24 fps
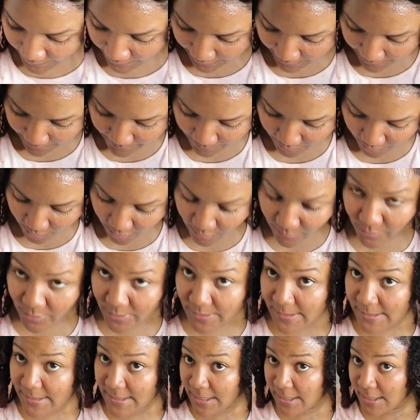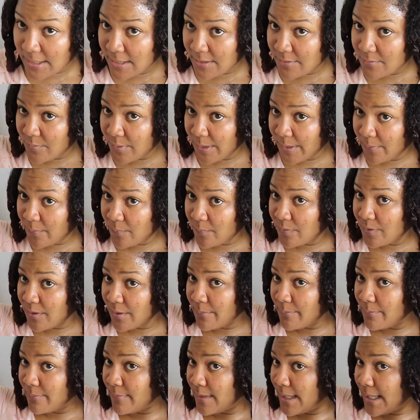I'm almost done with
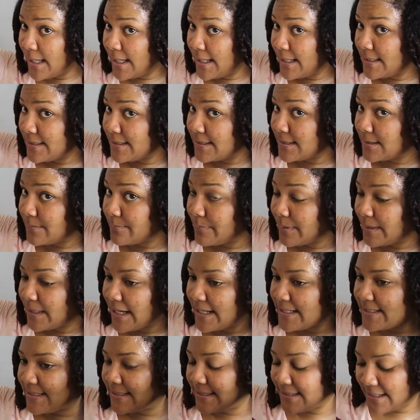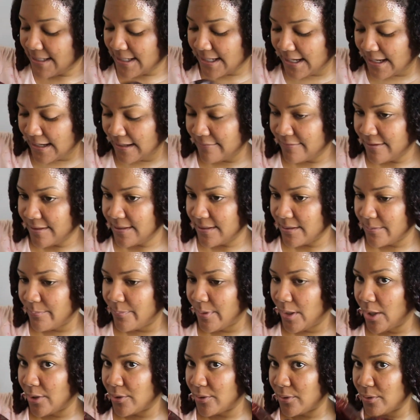the mix, but I still have in the
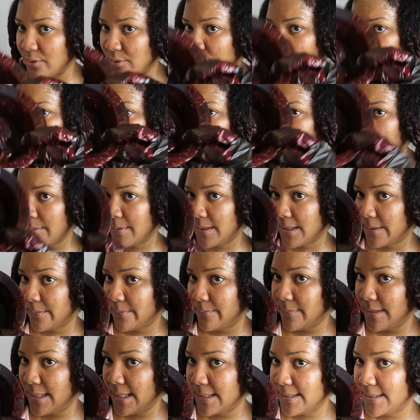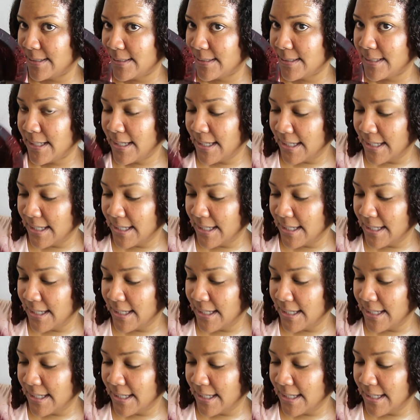bottle, so I'm gonna mix